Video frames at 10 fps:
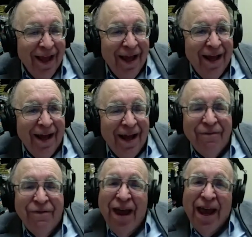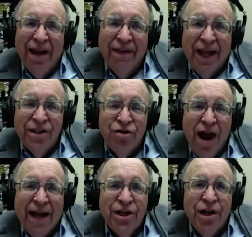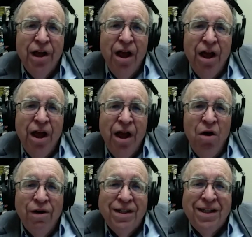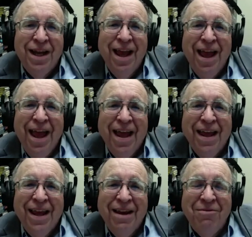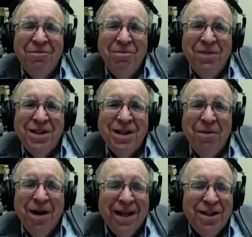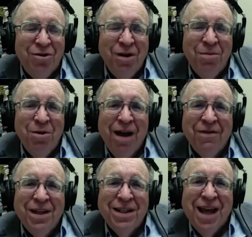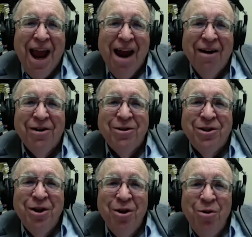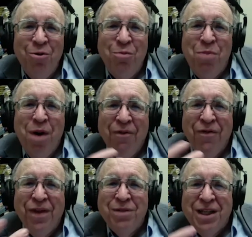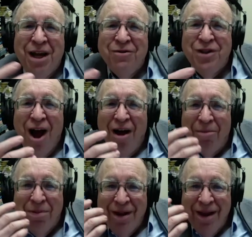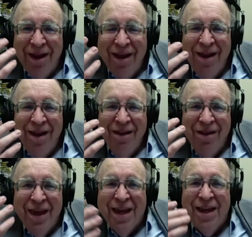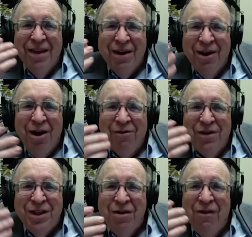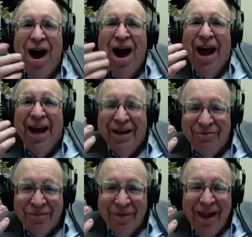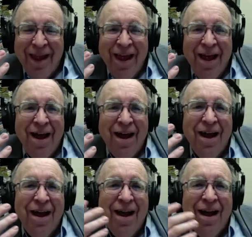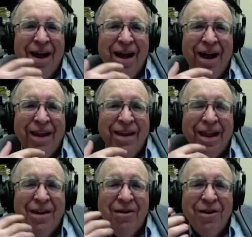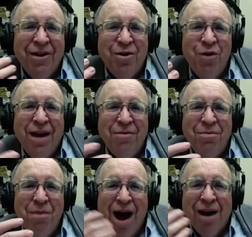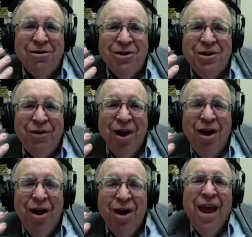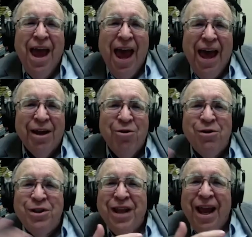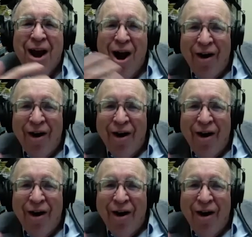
and fail, and that's tragic. Whereas in Midsummer Night's Dream, you have these characters who puff themselves up thinking their love is divine and that they're the great models of love. And of course they